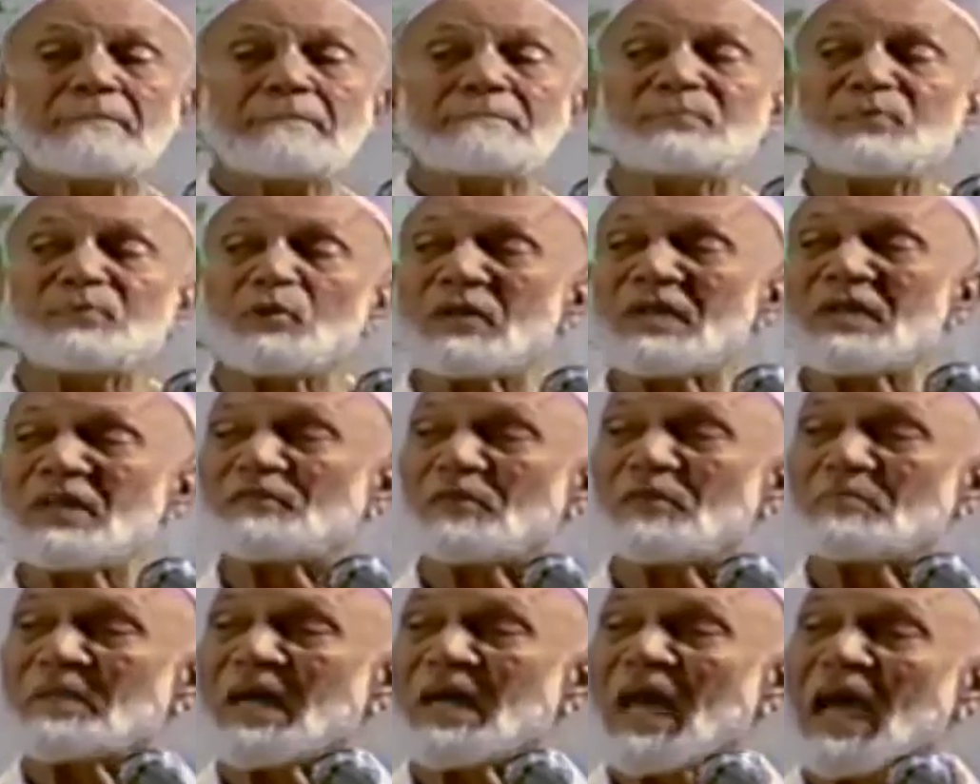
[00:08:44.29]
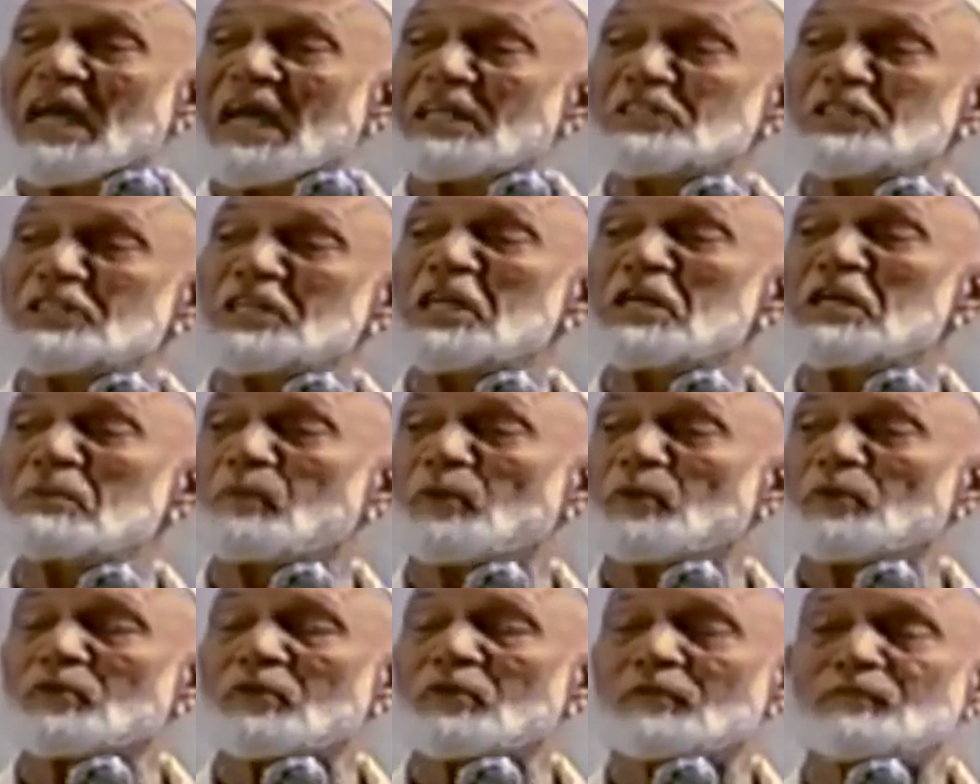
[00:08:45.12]
And purely from the
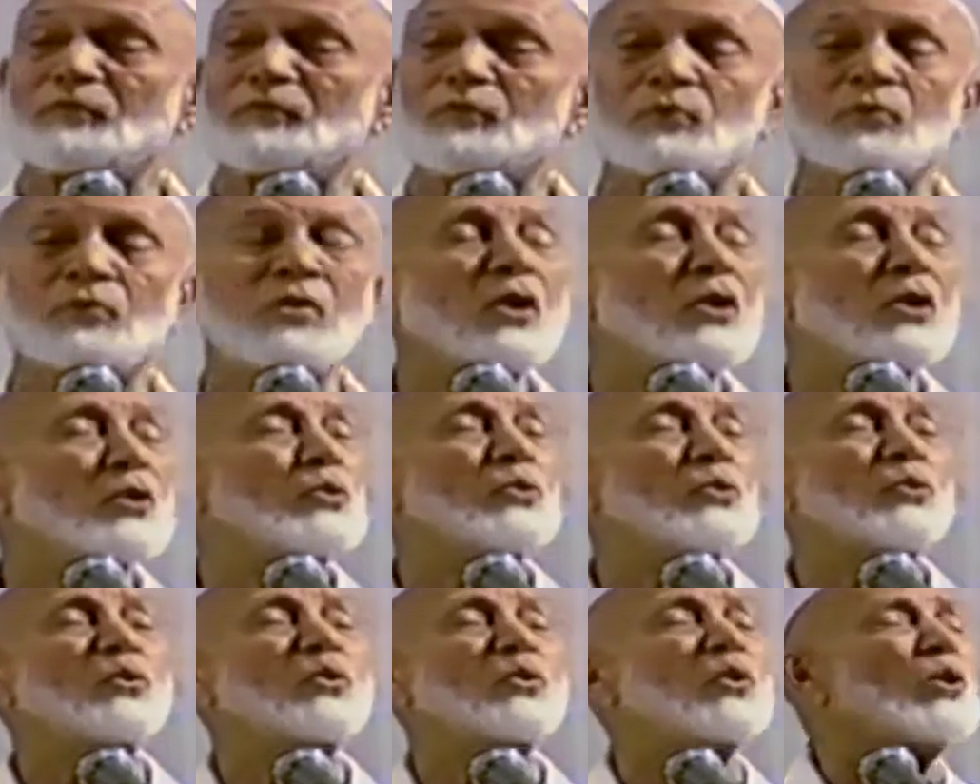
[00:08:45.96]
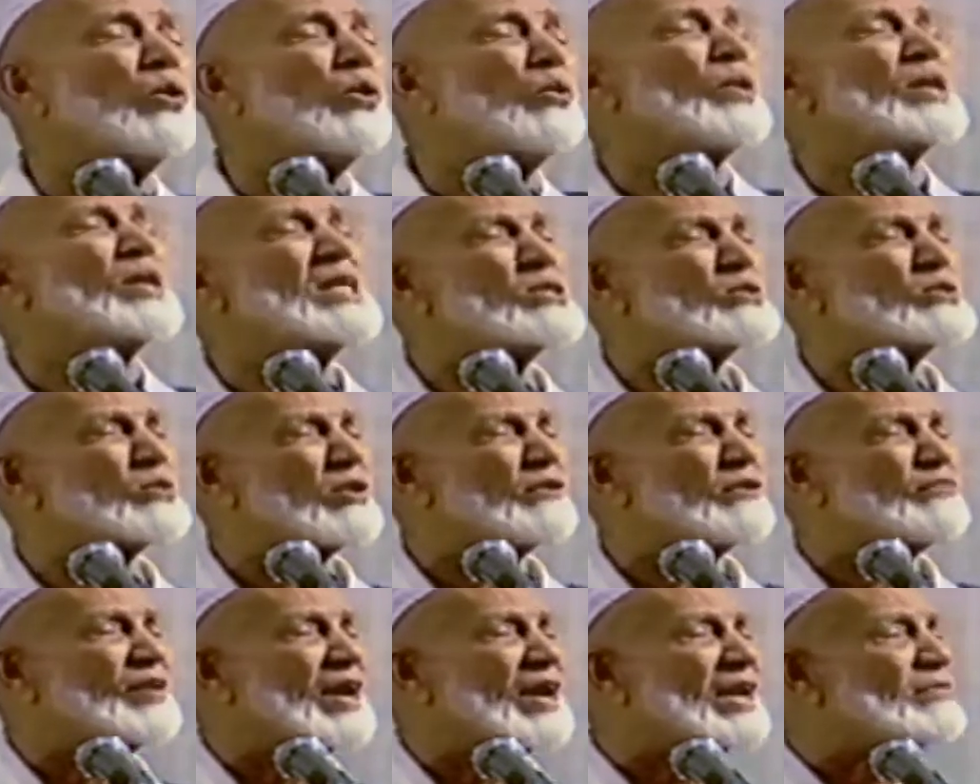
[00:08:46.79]
hygienic point of view, no one is
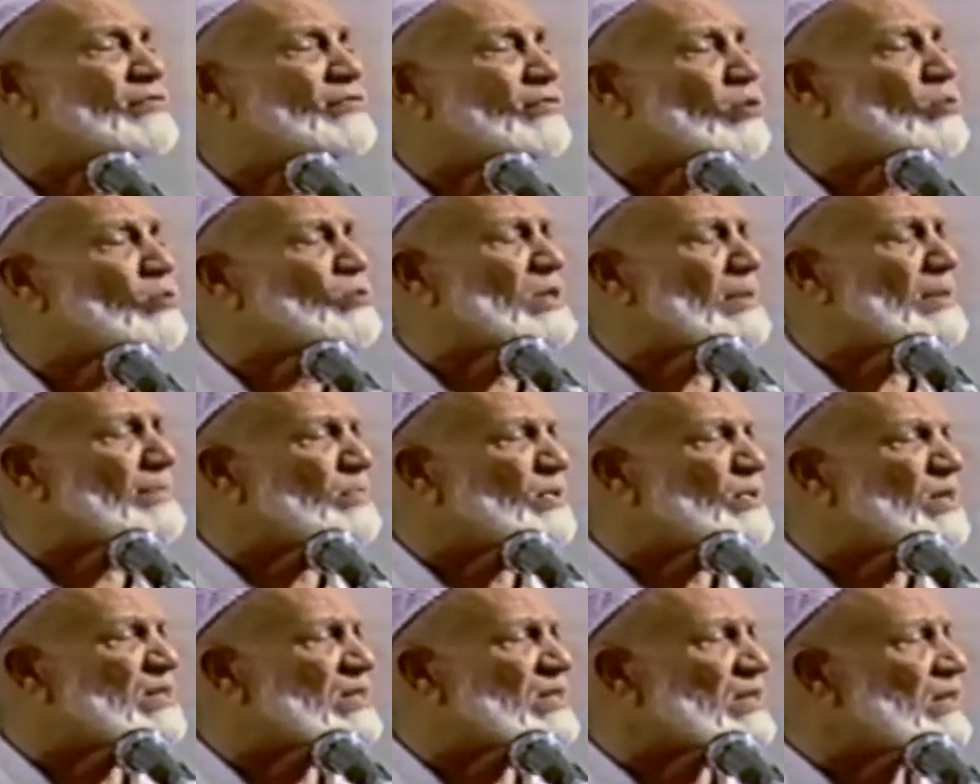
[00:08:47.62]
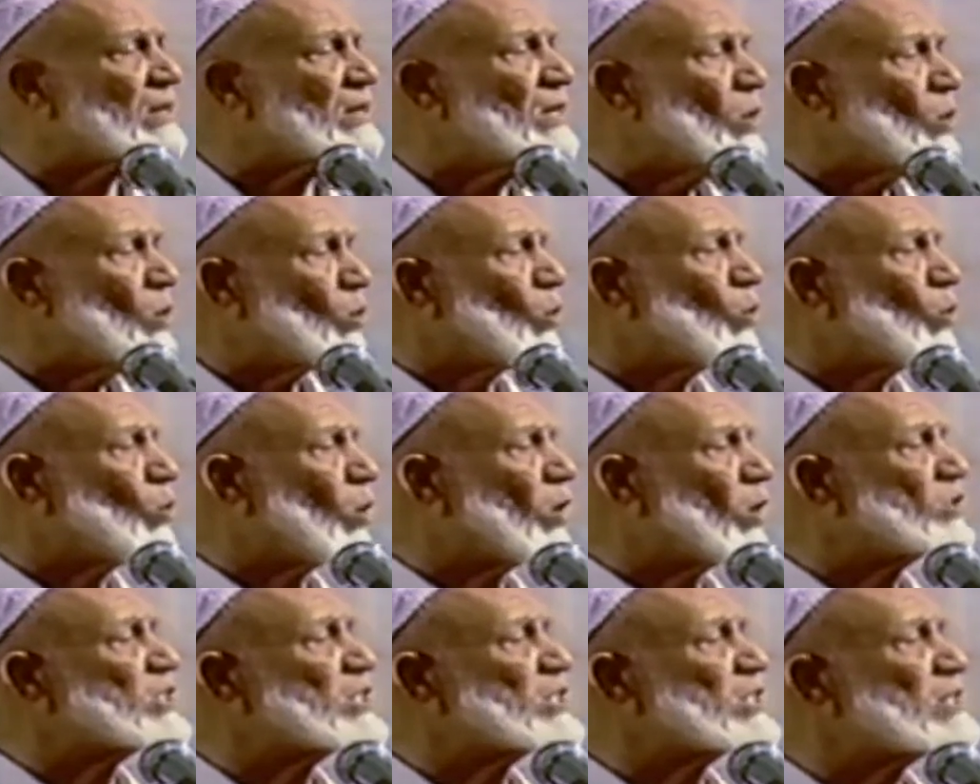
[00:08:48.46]
going to find fault with the person who